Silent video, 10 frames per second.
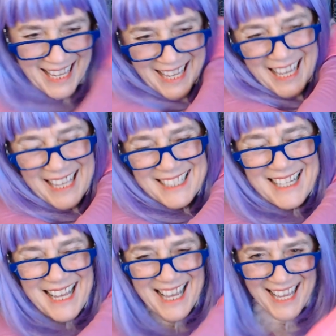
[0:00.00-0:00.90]
And
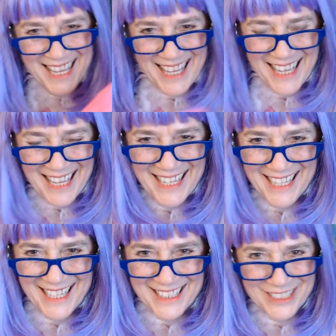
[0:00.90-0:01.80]

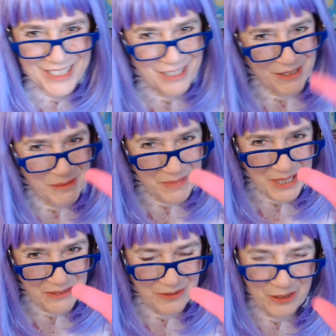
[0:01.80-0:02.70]
there was a big
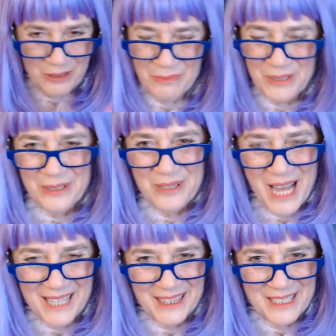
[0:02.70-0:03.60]
full moon
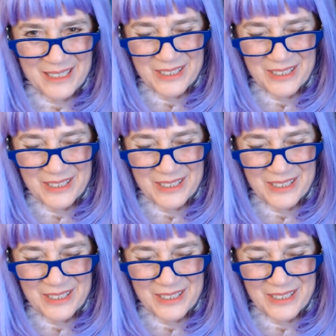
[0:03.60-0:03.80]
out there,